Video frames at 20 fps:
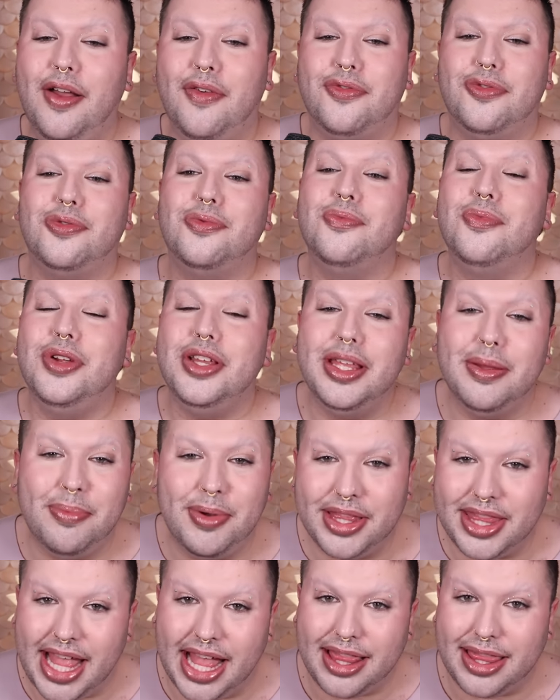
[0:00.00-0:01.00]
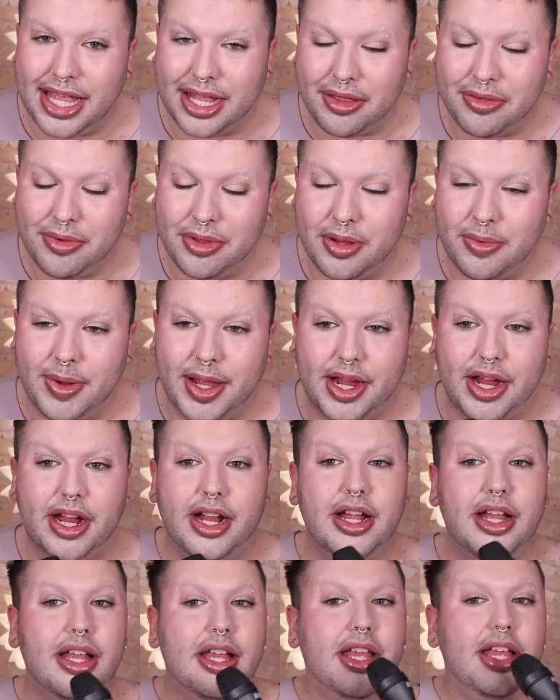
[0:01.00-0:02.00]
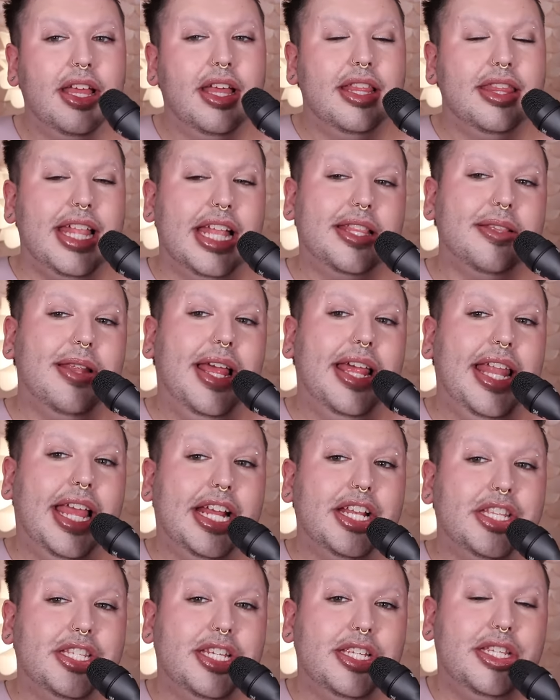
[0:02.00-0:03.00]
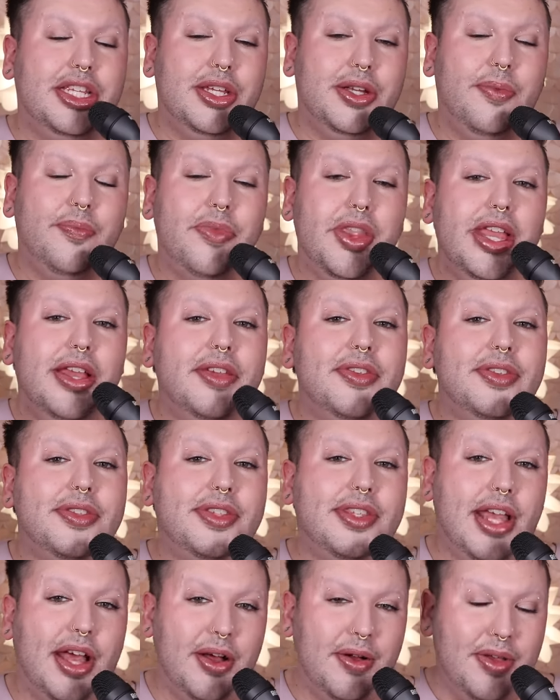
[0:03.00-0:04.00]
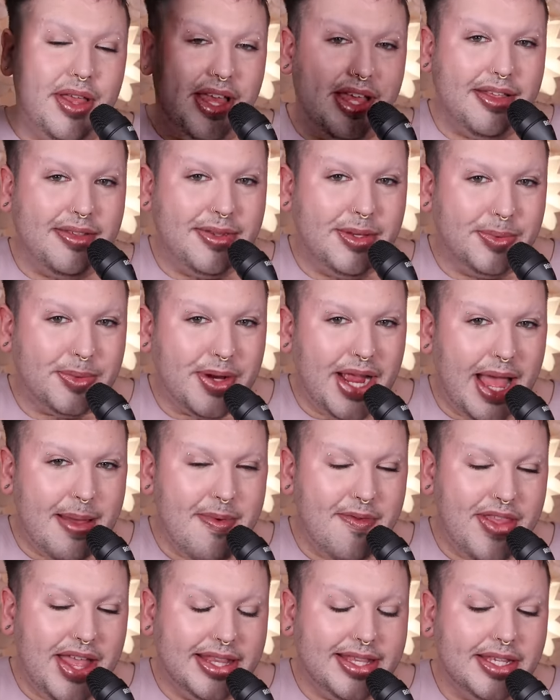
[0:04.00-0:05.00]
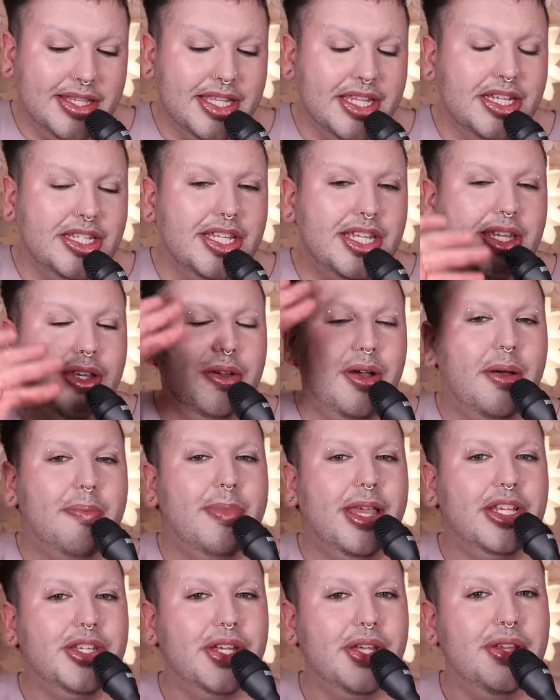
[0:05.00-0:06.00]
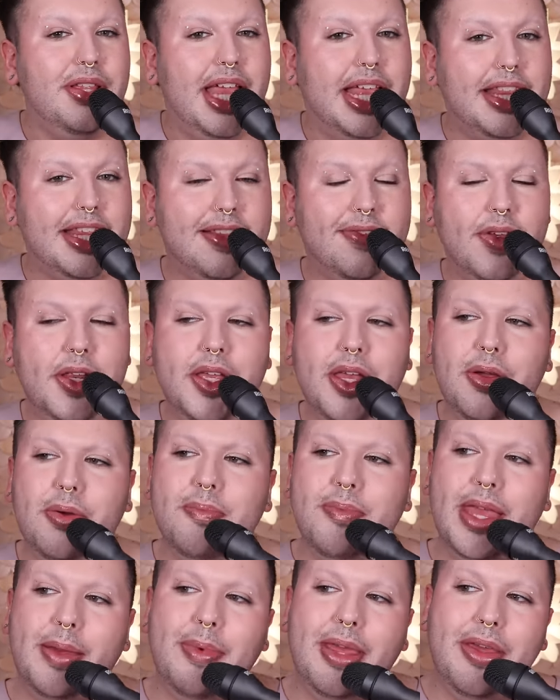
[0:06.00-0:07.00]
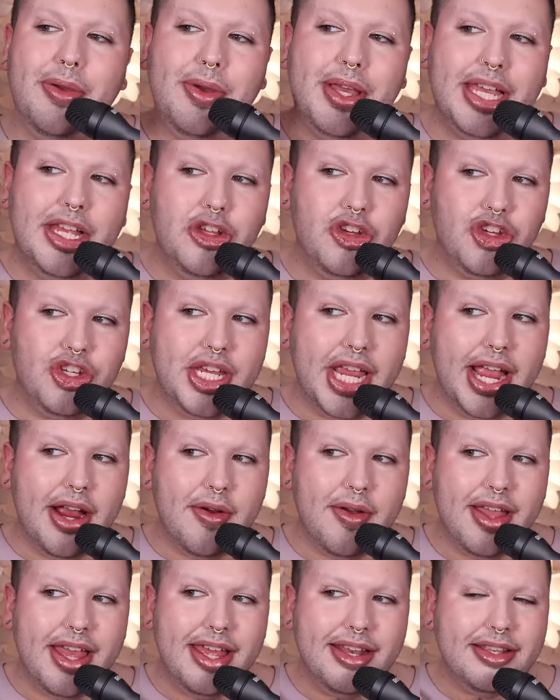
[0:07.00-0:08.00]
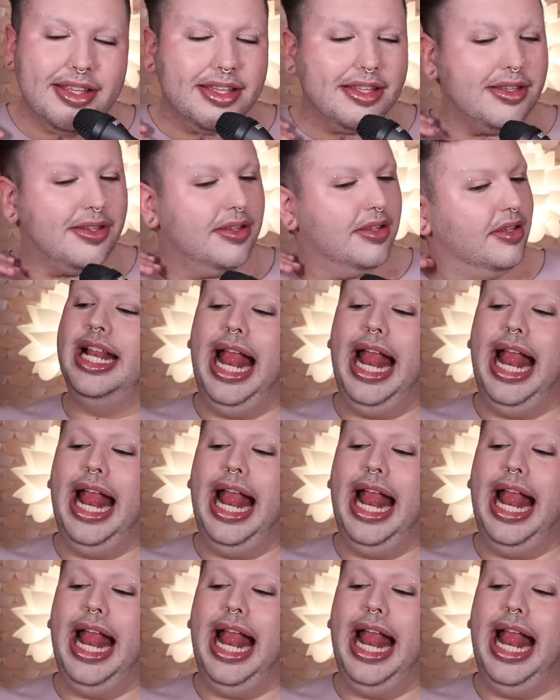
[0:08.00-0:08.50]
I've really put that thing through the ringer. That's what I like to do. So subscribe if that sounds good to you. Make sure you like this video. Maybe you could share it.